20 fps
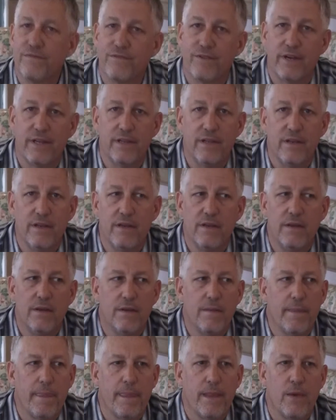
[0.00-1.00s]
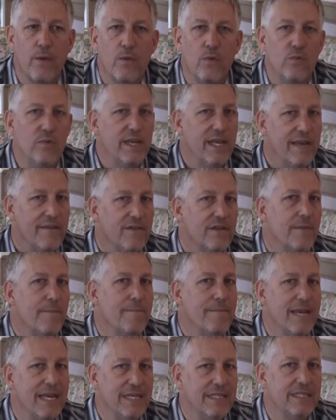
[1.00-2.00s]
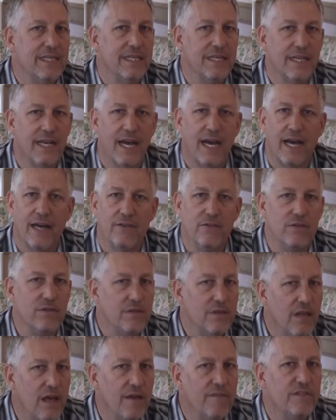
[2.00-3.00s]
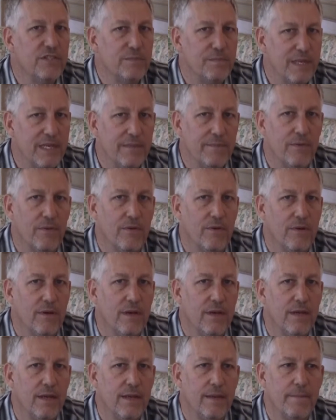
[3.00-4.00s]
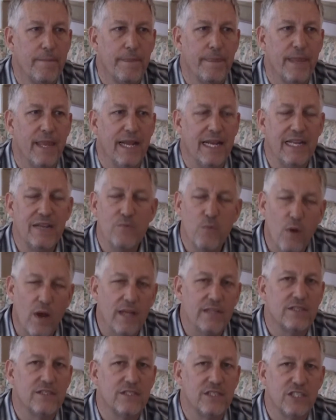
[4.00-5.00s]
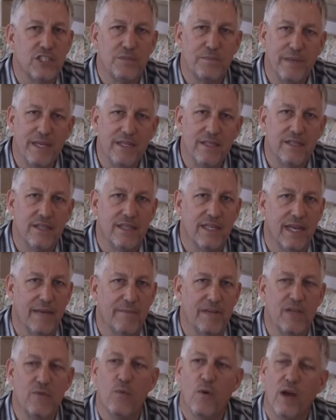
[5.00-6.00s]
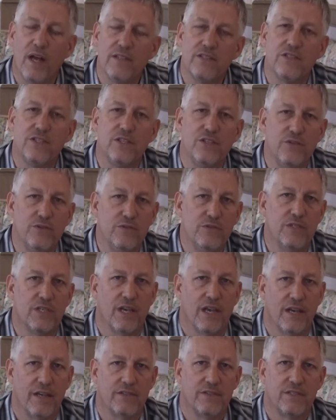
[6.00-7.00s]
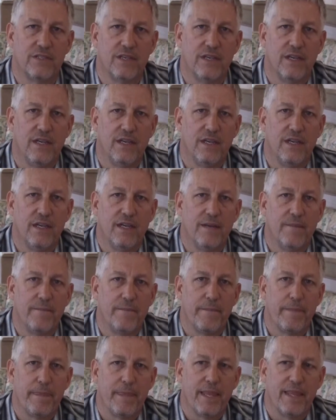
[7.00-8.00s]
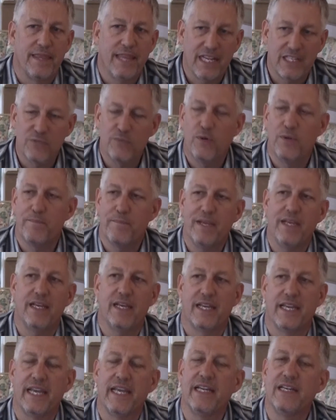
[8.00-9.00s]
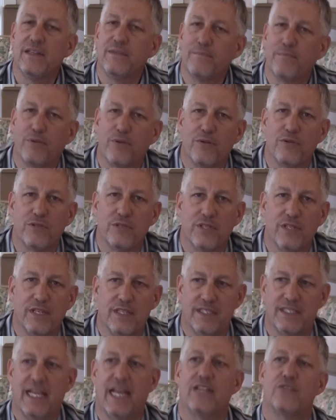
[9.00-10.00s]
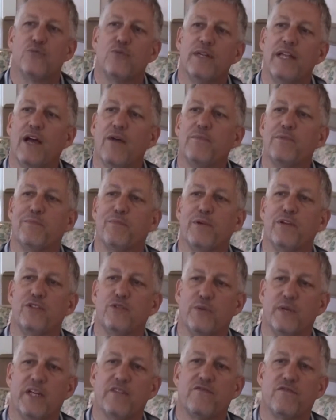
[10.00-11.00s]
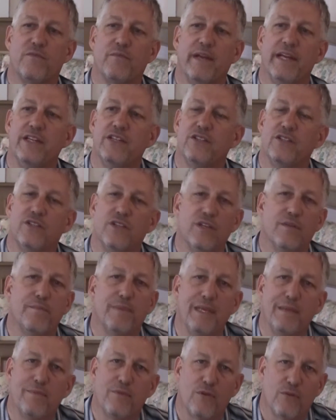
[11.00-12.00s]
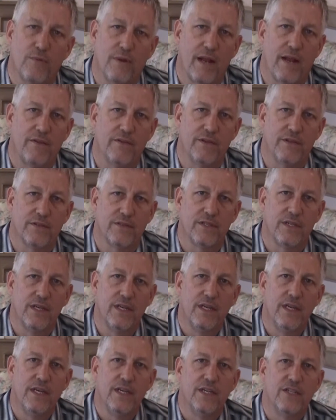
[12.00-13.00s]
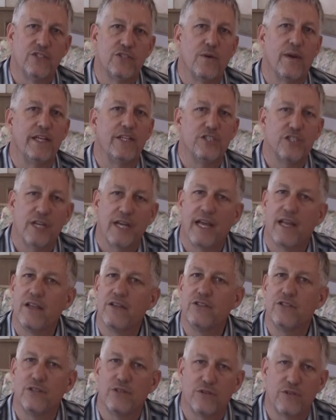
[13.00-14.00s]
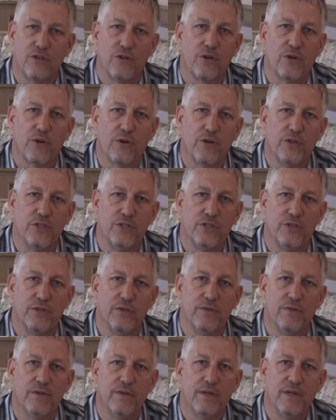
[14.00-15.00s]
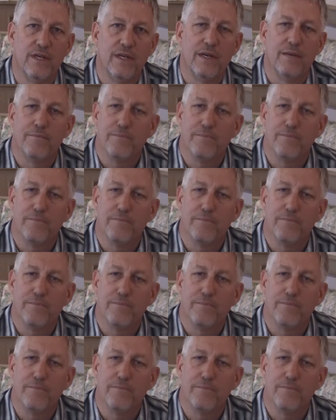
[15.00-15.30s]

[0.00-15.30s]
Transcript: Dear friend, we have an amazing God who loves people, and He wants to speak to them, and He wants to use us. That's what being a kingdom person is. That's what helps bring transformation to the people around us. So I challenge and encourage you.